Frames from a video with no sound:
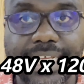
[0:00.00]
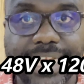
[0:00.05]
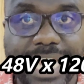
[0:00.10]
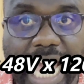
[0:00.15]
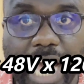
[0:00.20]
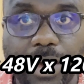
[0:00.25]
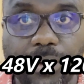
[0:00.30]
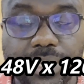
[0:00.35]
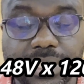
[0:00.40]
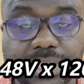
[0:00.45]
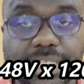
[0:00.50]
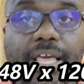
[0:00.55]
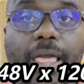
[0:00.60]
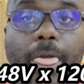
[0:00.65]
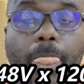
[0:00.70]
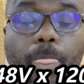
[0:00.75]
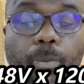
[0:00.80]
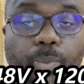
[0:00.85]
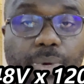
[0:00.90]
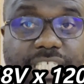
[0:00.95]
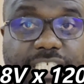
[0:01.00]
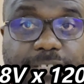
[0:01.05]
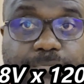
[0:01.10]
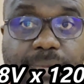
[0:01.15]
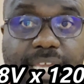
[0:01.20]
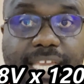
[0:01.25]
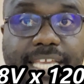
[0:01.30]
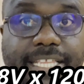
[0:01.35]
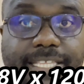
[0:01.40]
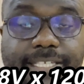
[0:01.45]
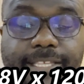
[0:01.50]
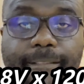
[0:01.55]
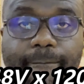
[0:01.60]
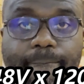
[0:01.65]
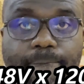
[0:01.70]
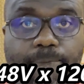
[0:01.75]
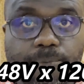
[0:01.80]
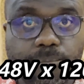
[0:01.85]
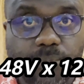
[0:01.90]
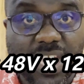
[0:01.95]
hours, which means
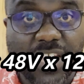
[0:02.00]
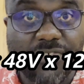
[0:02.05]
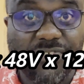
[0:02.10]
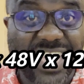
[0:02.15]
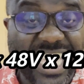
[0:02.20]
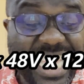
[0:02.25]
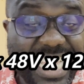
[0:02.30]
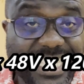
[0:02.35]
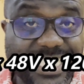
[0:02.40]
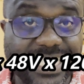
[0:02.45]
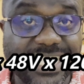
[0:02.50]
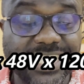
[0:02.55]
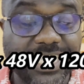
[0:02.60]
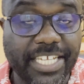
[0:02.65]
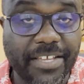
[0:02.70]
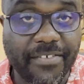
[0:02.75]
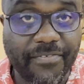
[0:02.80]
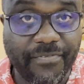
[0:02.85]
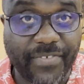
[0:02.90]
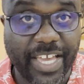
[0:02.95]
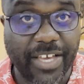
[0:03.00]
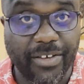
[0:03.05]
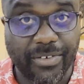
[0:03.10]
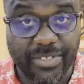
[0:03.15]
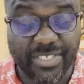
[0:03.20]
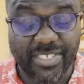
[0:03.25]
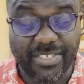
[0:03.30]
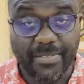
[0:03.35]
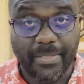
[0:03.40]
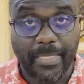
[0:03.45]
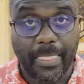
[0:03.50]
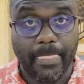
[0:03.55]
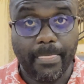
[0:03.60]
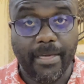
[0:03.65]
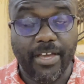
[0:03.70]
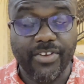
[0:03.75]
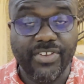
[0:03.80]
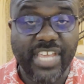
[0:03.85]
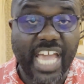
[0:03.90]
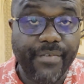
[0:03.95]
if ECG fails
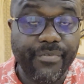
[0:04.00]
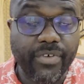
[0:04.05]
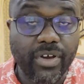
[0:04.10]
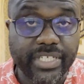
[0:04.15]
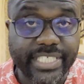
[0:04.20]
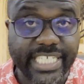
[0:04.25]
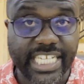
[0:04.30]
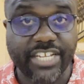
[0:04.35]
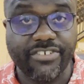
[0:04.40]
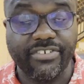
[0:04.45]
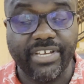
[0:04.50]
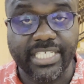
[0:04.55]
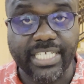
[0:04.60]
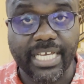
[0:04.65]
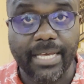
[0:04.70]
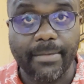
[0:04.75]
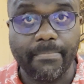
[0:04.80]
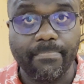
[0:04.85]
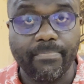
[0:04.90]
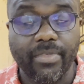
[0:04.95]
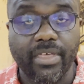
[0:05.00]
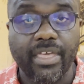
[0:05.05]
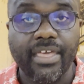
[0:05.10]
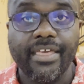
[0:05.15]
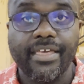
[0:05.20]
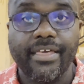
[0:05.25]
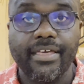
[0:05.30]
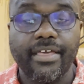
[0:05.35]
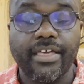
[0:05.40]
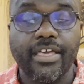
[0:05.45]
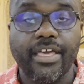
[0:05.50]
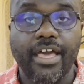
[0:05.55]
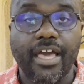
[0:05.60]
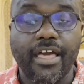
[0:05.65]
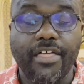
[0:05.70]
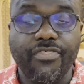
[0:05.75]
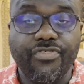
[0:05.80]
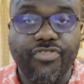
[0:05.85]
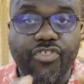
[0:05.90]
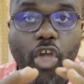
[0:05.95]
and you haven't got generator,
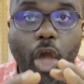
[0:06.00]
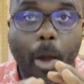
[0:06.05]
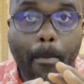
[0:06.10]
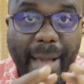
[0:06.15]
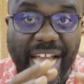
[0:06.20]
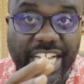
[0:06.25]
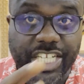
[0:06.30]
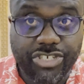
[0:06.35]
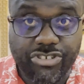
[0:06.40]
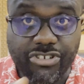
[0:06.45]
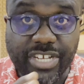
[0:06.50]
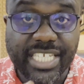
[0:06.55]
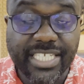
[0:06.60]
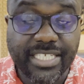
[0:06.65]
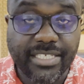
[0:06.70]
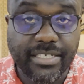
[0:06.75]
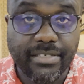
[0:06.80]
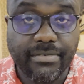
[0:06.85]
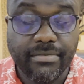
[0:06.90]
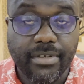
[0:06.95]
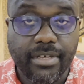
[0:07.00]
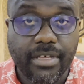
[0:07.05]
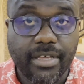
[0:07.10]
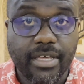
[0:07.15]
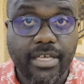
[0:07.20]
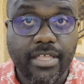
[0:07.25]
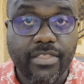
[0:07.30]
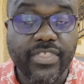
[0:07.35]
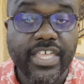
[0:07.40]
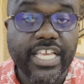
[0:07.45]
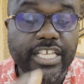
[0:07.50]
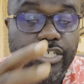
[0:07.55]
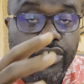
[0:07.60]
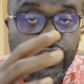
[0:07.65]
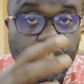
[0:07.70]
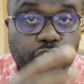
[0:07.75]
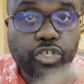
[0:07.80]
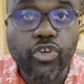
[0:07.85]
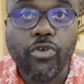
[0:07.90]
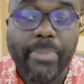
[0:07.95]
your batteries, these
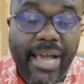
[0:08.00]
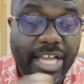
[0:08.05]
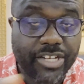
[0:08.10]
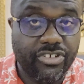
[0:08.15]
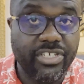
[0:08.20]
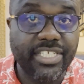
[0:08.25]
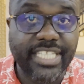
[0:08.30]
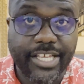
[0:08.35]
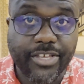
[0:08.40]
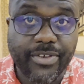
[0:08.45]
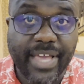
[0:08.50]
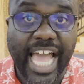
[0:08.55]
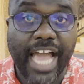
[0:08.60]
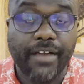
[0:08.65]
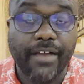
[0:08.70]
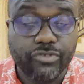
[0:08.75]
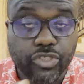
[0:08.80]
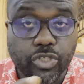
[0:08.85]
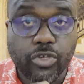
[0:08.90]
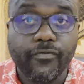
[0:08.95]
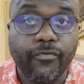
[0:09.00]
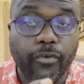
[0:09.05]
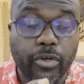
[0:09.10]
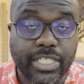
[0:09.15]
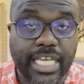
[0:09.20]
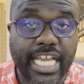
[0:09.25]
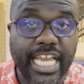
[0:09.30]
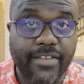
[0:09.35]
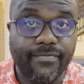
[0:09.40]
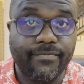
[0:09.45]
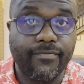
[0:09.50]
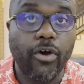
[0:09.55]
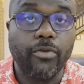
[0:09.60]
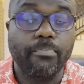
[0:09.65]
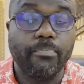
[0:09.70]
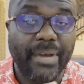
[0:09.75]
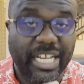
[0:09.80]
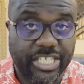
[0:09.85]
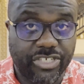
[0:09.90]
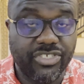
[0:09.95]
two batteries that you have, 248 volt
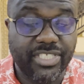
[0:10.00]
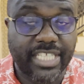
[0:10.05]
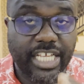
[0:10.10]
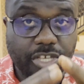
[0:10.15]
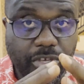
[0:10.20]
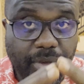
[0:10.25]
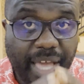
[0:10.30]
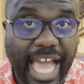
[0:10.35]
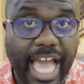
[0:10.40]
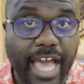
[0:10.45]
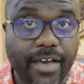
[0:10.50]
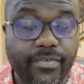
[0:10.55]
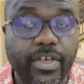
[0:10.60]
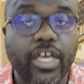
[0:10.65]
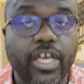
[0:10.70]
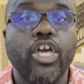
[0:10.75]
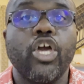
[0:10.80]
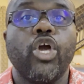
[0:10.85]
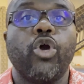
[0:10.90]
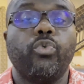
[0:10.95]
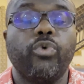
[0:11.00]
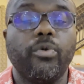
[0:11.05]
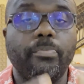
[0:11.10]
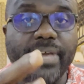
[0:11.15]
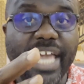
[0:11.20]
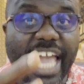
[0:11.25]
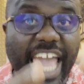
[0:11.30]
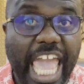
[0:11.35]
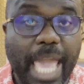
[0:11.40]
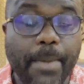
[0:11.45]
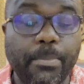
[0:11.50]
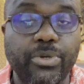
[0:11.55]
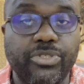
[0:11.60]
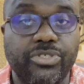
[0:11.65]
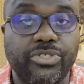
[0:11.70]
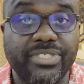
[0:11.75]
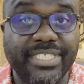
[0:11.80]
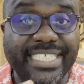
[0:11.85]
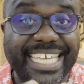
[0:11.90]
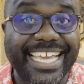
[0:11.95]
batteries that you have, will be able
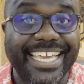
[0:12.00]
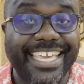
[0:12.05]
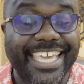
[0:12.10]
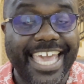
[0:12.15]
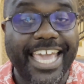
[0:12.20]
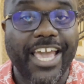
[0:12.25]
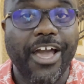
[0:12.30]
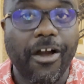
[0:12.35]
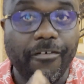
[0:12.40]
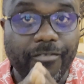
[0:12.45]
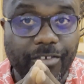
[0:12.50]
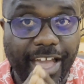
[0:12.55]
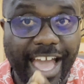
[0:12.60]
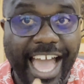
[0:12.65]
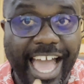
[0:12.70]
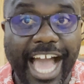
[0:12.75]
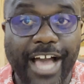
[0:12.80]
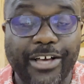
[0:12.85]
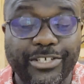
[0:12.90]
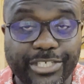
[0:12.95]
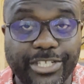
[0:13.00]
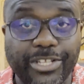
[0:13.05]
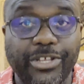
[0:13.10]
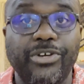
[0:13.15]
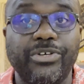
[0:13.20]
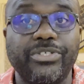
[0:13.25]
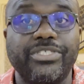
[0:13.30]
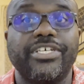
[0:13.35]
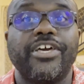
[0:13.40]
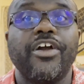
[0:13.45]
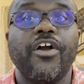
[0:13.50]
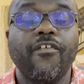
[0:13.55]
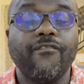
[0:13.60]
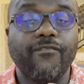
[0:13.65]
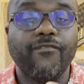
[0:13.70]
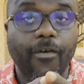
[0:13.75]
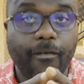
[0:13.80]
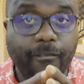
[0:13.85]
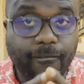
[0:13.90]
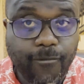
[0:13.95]
to take care of your house loads
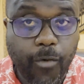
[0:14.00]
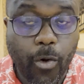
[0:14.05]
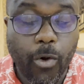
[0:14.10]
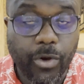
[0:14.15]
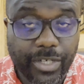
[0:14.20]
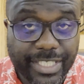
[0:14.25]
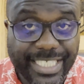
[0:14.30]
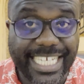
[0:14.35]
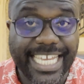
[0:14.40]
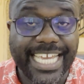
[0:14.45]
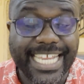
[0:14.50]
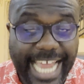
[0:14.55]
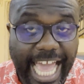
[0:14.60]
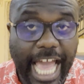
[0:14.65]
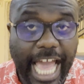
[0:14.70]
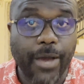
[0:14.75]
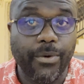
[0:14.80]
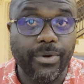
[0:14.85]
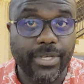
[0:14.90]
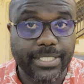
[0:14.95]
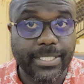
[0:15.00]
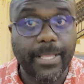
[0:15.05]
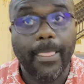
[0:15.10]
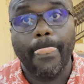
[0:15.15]
for 14 hours,